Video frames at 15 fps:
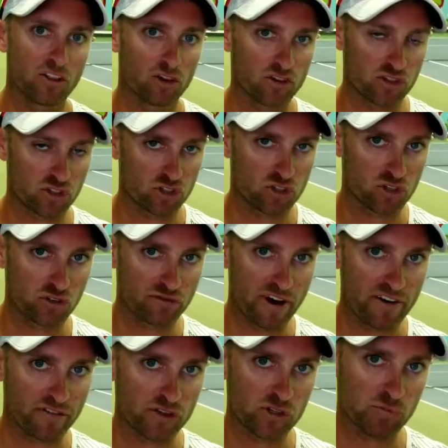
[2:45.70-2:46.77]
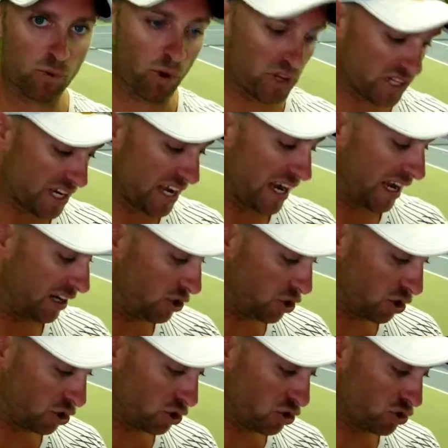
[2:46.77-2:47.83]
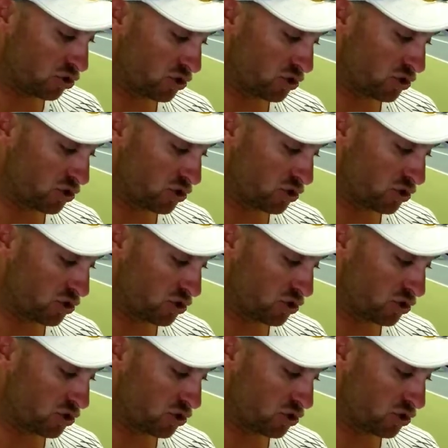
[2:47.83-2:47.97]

those are the two reference points and you can